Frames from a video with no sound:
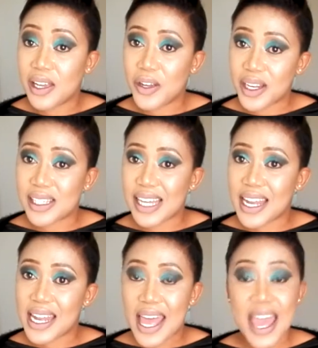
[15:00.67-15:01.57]
You
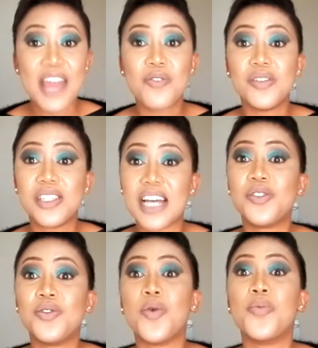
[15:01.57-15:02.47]
understand? And you
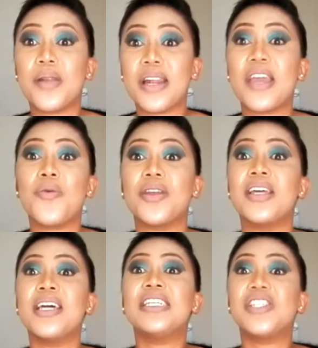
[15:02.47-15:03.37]
just don't play with
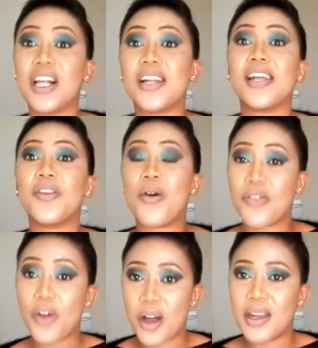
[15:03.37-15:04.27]
children of
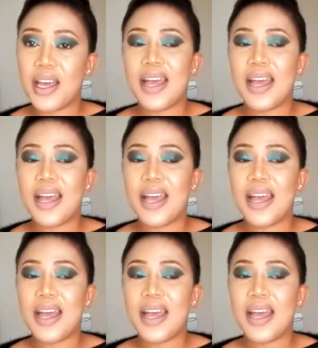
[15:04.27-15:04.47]
God.